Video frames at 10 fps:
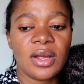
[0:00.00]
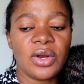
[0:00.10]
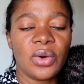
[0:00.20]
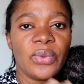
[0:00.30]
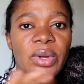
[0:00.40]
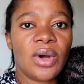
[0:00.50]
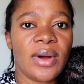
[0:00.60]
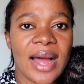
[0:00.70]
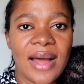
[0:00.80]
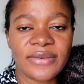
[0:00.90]
you know we
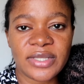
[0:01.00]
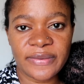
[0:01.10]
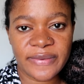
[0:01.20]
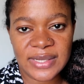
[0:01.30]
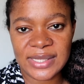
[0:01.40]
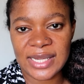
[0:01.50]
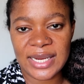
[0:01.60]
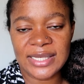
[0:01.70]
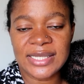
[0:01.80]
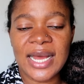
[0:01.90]
all have different
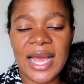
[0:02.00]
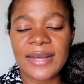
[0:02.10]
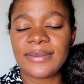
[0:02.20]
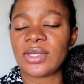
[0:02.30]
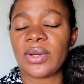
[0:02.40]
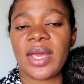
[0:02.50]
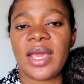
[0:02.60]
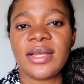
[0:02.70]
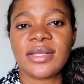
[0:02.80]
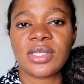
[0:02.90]
skin types
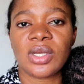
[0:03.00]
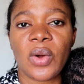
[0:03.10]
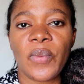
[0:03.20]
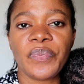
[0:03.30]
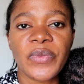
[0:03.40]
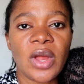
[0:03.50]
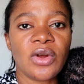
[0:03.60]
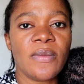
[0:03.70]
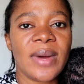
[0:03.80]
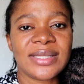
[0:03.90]
okay so
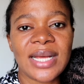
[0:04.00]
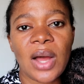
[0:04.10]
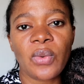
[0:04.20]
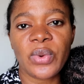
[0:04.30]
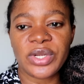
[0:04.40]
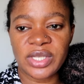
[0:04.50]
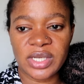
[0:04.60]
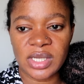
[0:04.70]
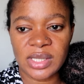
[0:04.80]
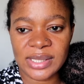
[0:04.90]
no matter which
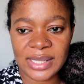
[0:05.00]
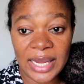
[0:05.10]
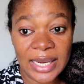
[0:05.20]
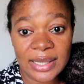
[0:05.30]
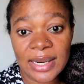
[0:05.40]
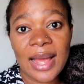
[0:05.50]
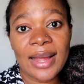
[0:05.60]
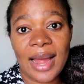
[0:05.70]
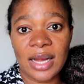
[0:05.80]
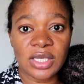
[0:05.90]
skin
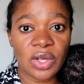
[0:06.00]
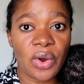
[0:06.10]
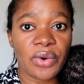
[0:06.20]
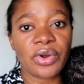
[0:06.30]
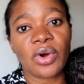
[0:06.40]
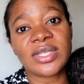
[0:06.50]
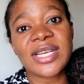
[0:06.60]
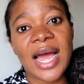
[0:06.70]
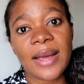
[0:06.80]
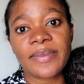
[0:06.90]
category or
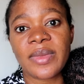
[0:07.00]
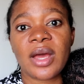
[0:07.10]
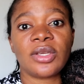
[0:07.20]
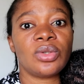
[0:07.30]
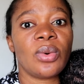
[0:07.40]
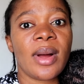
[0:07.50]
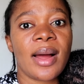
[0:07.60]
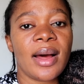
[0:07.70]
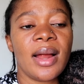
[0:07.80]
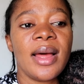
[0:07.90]
type that you
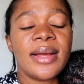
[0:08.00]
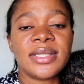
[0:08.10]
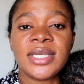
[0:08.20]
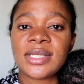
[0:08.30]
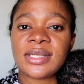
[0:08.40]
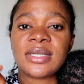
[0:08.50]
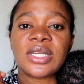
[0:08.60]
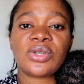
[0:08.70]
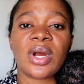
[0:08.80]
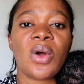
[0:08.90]
are this
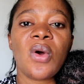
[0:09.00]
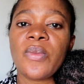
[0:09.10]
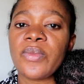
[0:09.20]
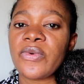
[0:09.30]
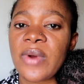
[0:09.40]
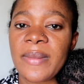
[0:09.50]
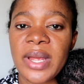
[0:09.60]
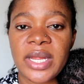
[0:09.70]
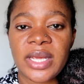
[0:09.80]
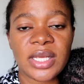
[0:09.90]
natural home
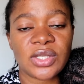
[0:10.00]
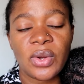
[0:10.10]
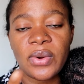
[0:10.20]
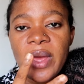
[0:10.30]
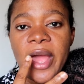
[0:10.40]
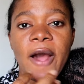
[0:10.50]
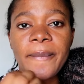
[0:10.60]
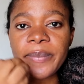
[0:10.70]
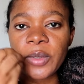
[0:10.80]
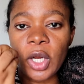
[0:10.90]
remedy is going to
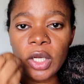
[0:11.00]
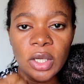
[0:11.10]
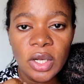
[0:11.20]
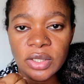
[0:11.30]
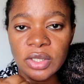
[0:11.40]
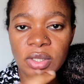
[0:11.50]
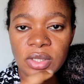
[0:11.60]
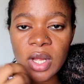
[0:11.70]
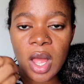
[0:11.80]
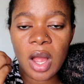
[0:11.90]
help close
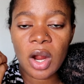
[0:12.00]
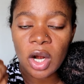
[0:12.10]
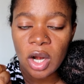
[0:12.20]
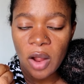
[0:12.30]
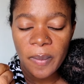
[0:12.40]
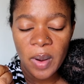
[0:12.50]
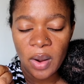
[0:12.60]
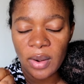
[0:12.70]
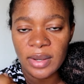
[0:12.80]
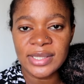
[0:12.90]
those clogged
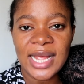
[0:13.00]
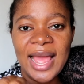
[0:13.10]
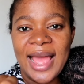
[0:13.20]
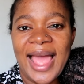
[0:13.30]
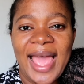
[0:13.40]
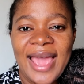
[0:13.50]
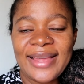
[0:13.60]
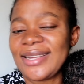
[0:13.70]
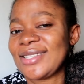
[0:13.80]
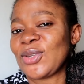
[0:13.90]
pores
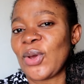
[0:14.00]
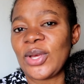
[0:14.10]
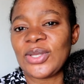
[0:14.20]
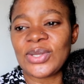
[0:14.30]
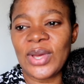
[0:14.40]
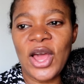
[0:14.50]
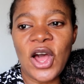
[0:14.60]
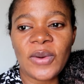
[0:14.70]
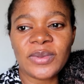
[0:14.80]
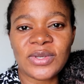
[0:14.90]
and it's going to
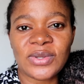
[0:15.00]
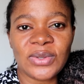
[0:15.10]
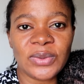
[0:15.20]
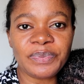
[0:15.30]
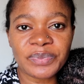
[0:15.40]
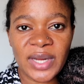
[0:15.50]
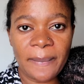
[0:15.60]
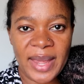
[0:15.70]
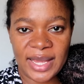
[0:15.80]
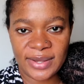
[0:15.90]
help to
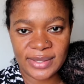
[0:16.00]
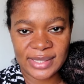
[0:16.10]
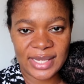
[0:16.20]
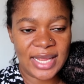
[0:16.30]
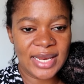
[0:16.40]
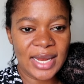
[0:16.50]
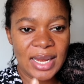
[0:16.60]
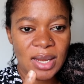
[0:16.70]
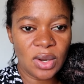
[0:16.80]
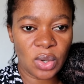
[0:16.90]
make your skin
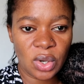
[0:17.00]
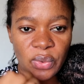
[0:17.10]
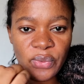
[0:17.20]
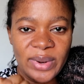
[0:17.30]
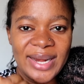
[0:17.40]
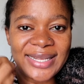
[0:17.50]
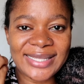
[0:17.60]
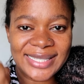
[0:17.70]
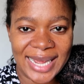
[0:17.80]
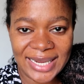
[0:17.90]
look really
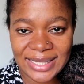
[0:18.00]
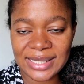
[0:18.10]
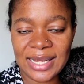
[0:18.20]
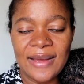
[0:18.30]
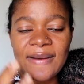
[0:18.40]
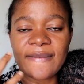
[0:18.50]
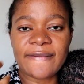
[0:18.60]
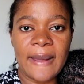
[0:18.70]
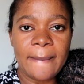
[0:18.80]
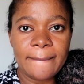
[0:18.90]
tight
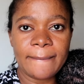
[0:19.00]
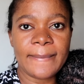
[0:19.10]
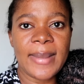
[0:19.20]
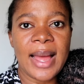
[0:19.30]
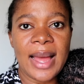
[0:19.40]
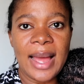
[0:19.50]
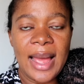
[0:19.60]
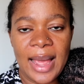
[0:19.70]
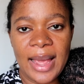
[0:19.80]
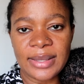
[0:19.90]
firm
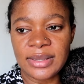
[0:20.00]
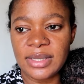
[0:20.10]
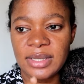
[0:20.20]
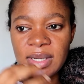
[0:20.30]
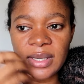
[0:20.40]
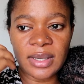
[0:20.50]
and